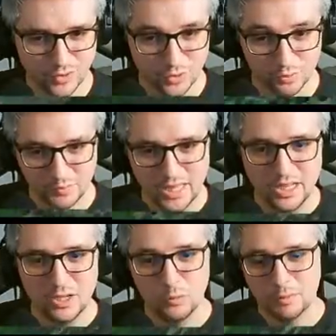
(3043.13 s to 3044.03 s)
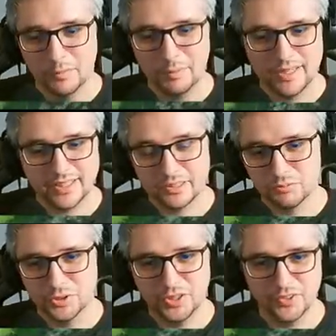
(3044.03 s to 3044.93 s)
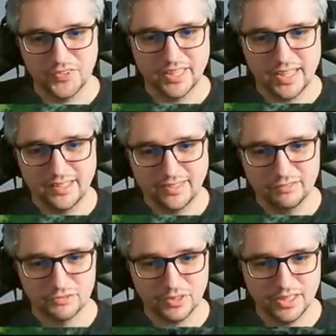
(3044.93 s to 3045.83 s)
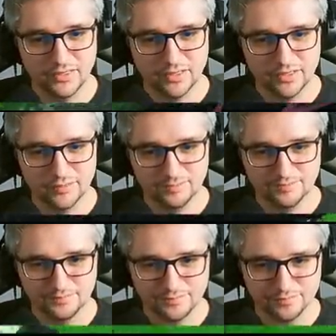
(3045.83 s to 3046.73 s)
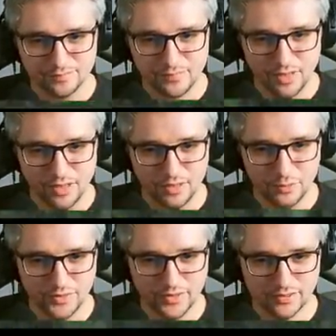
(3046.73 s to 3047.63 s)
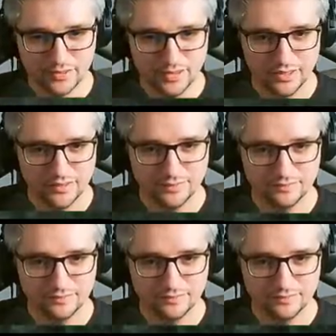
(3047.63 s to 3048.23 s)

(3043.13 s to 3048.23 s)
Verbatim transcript: Or, well, maybe I can pronounce. I can't even read uh, what they say.